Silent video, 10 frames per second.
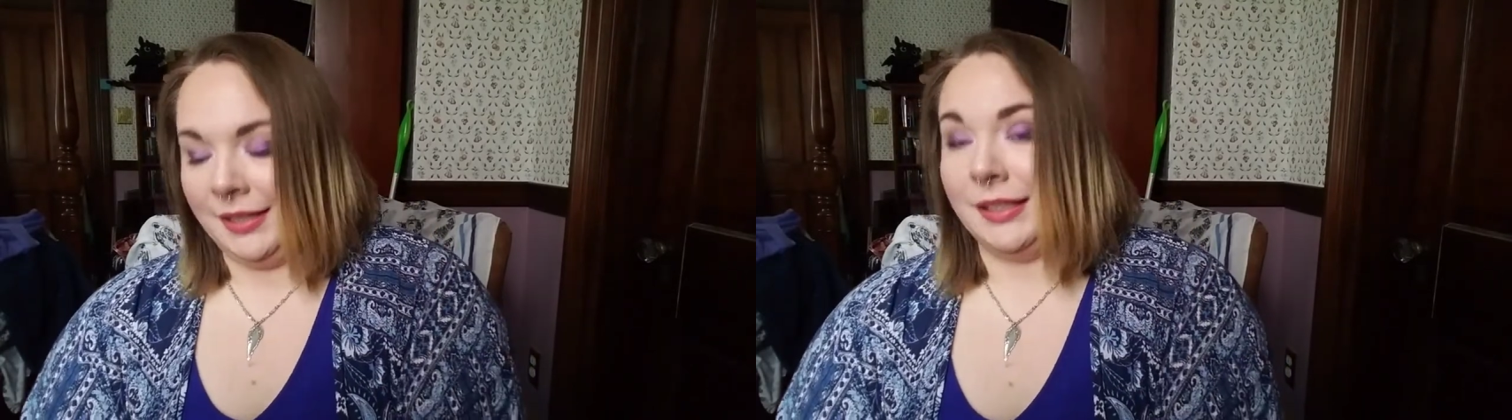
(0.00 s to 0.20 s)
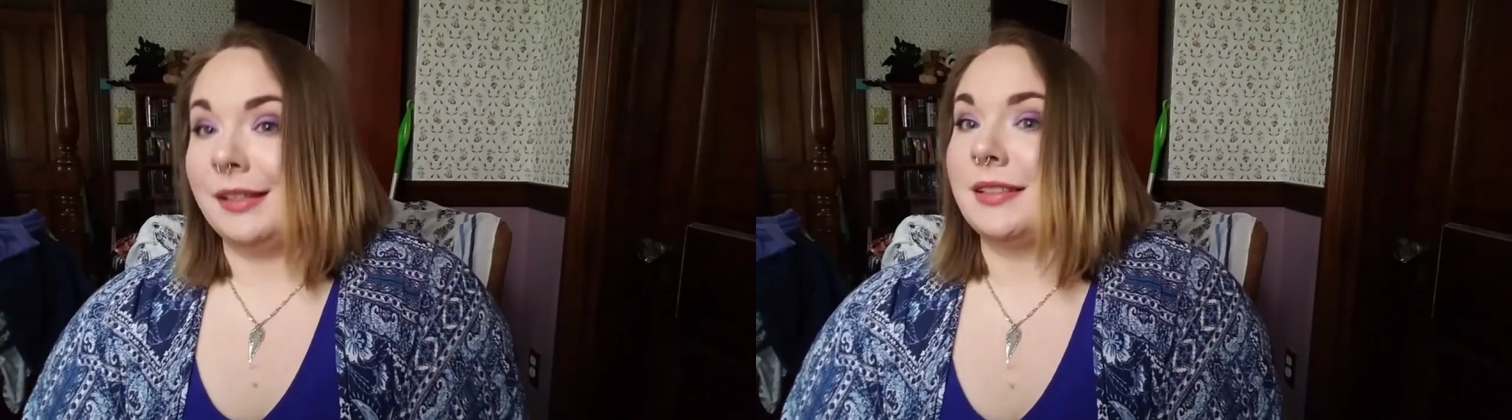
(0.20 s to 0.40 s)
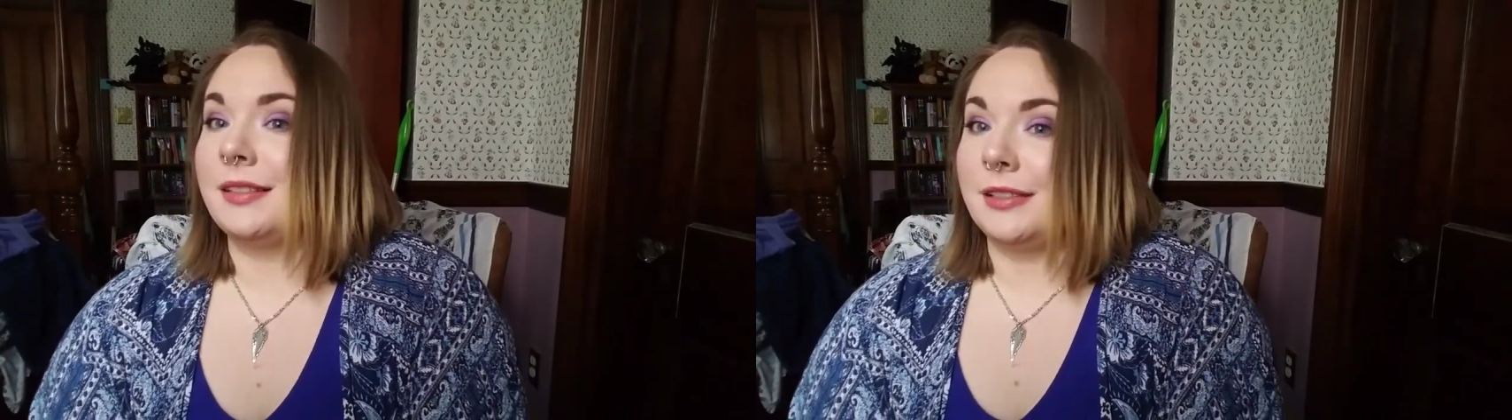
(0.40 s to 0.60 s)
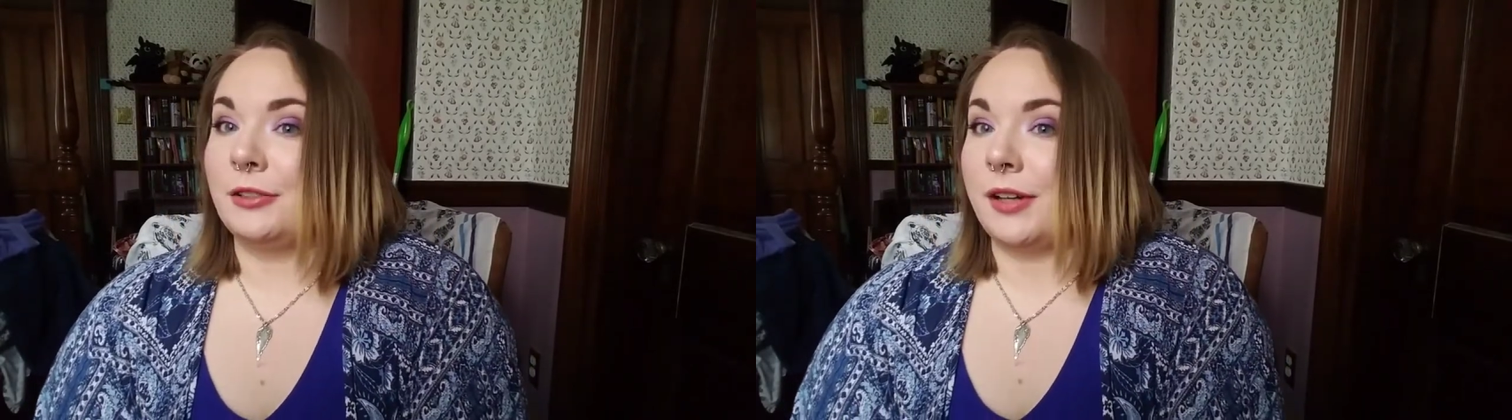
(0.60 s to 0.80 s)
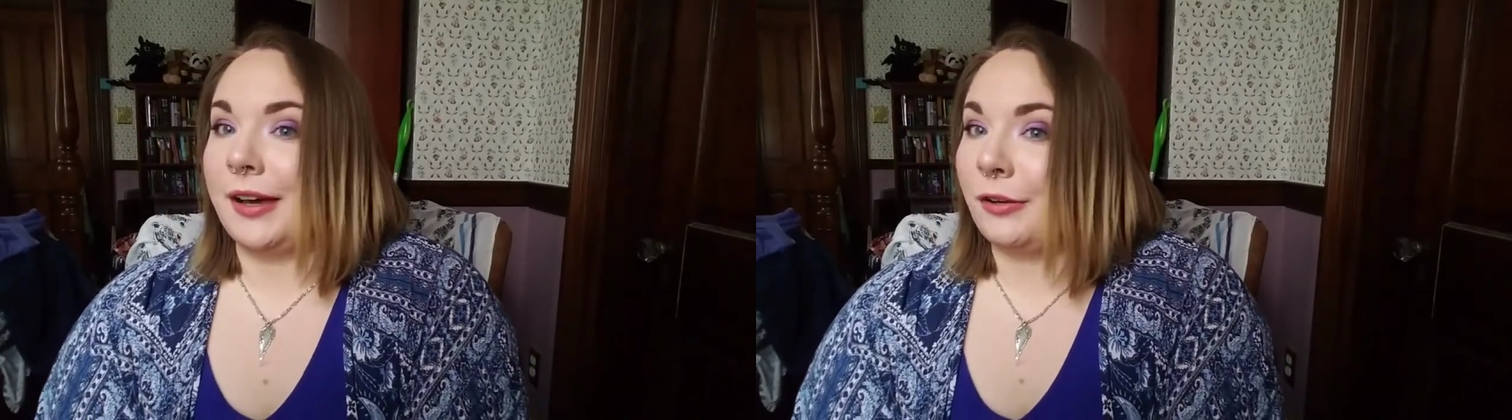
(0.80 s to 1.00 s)
that is
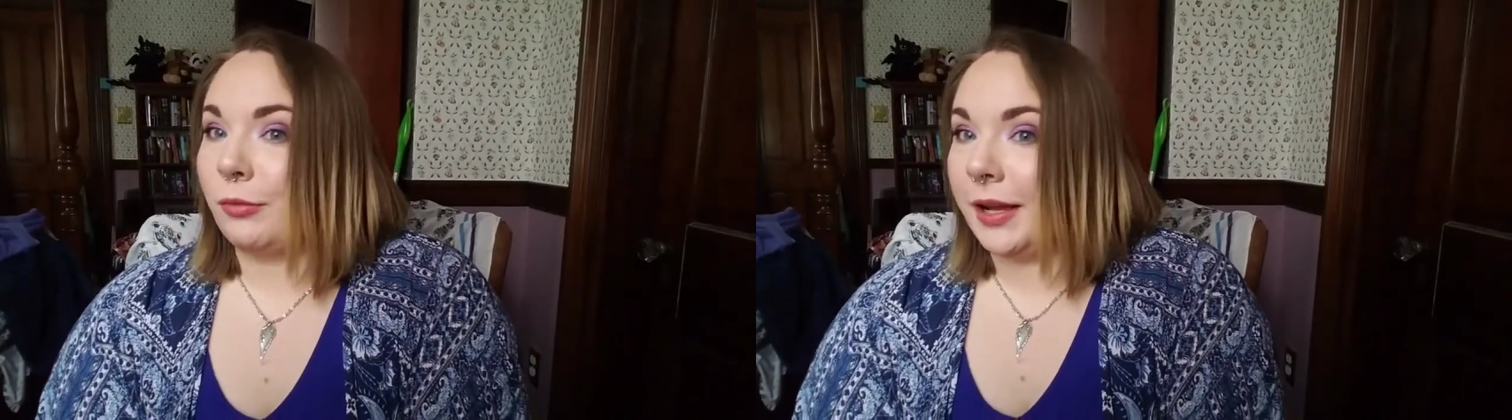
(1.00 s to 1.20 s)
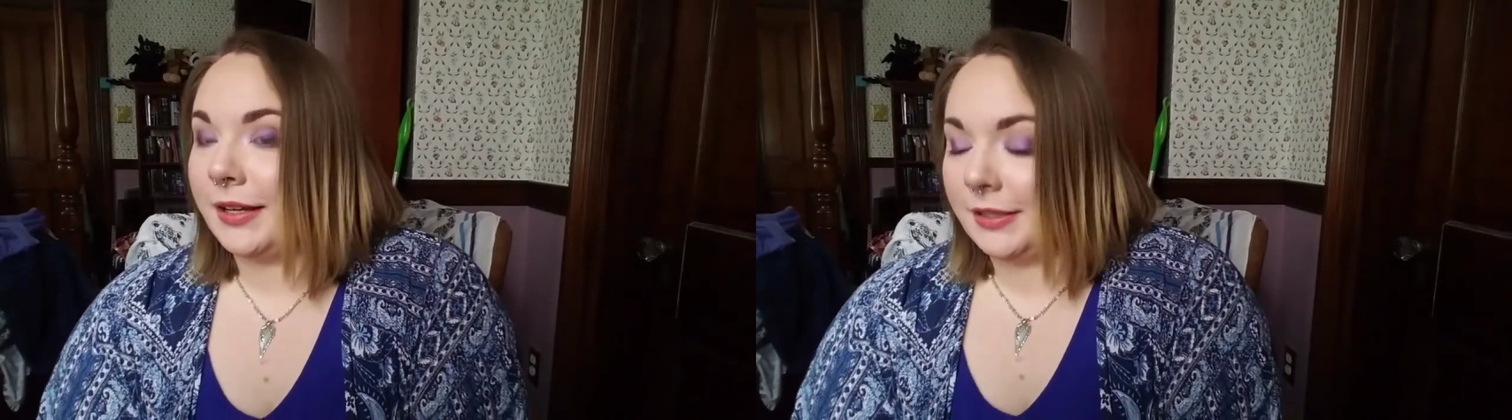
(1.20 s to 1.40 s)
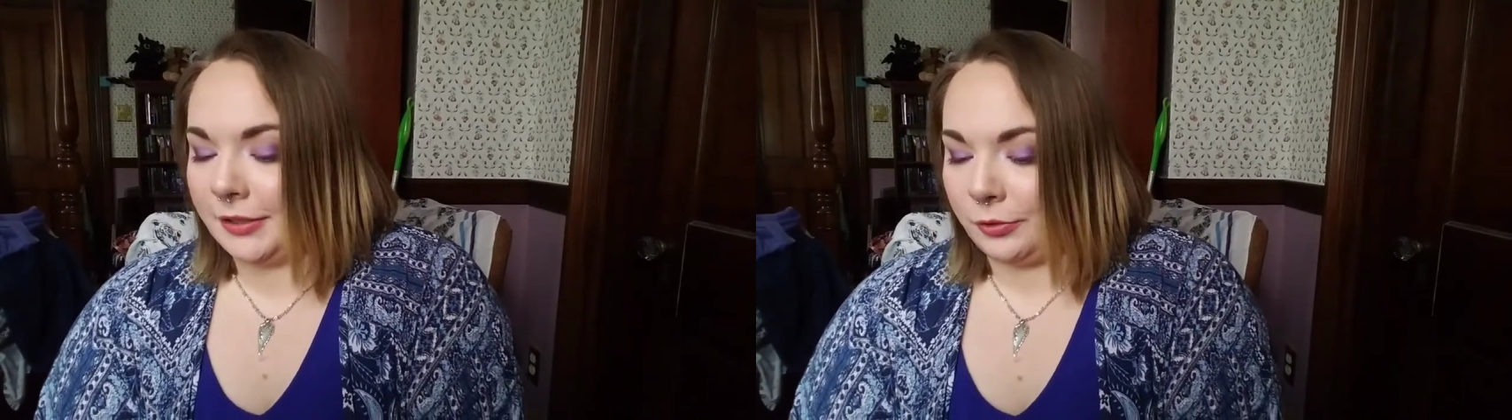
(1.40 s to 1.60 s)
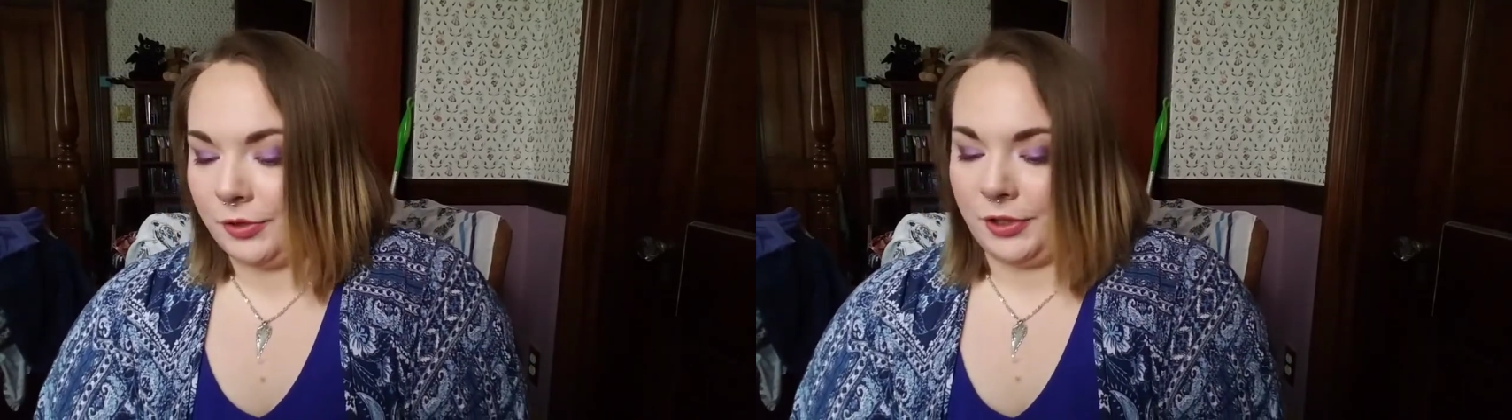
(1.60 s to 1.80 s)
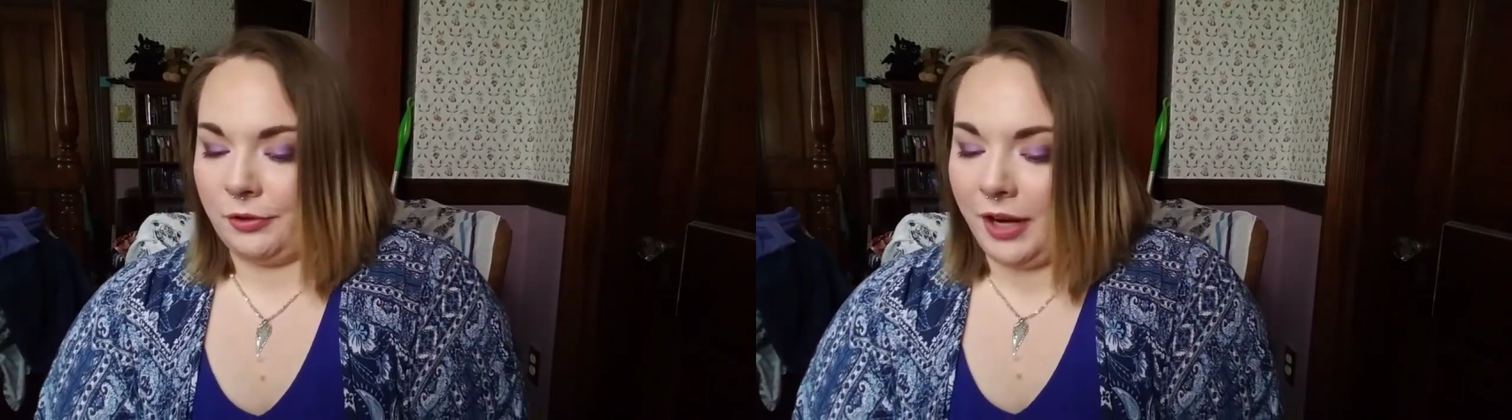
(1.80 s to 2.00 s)
still kind of wet in
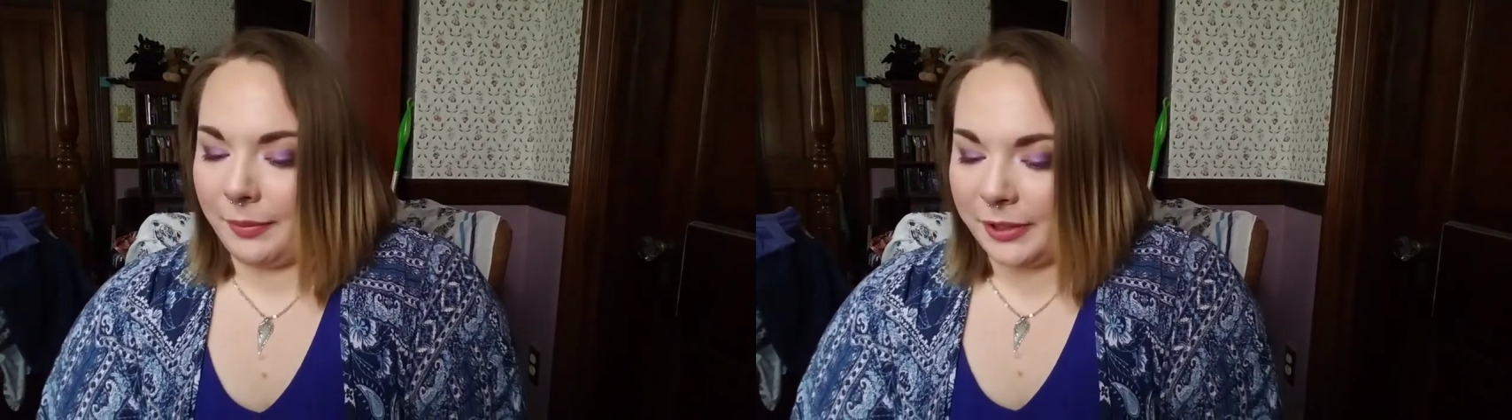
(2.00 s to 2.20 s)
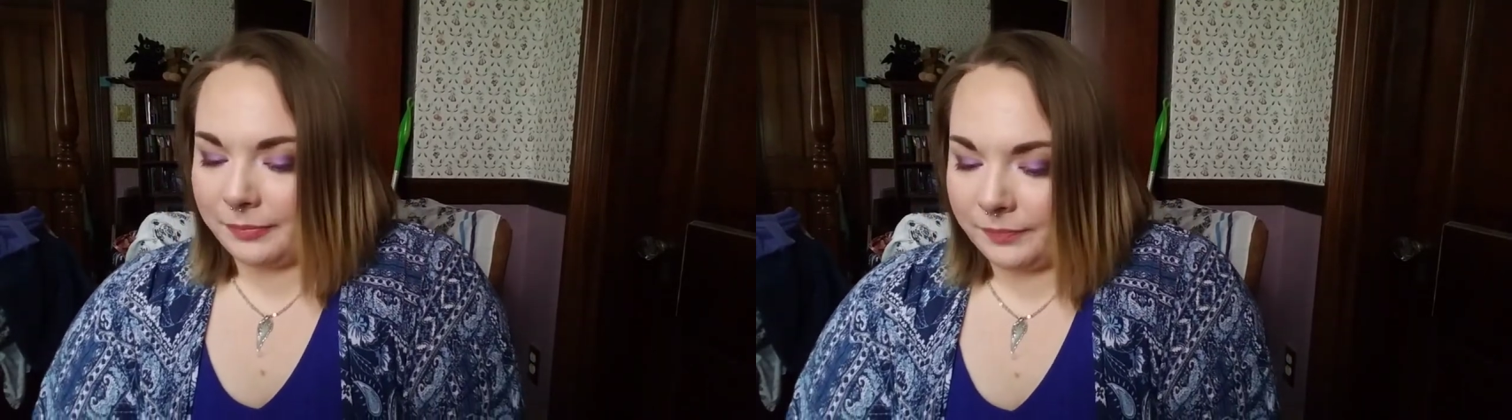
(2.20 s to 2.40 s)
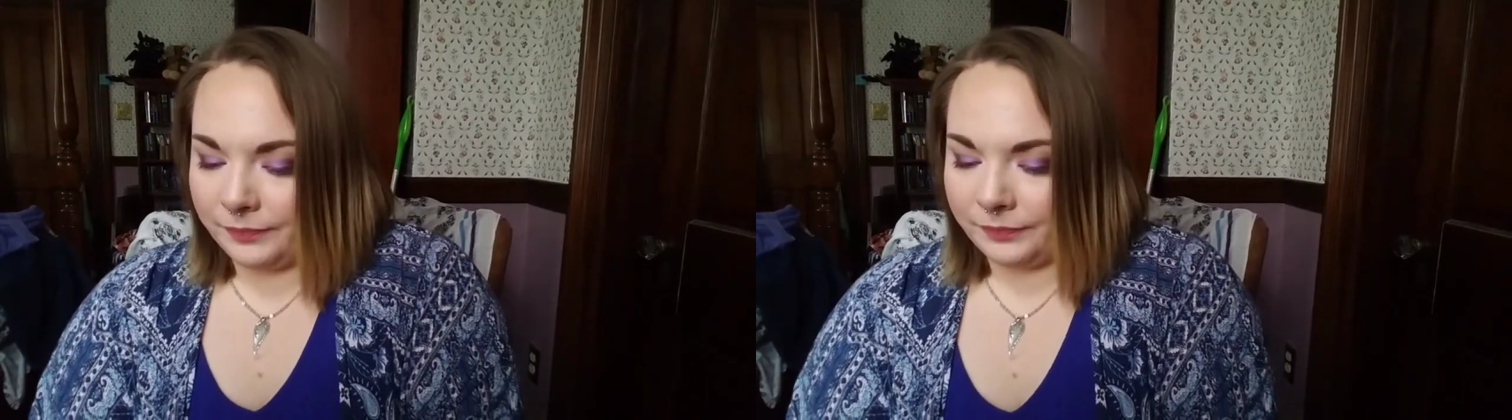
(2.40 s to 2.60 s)
order to grab it.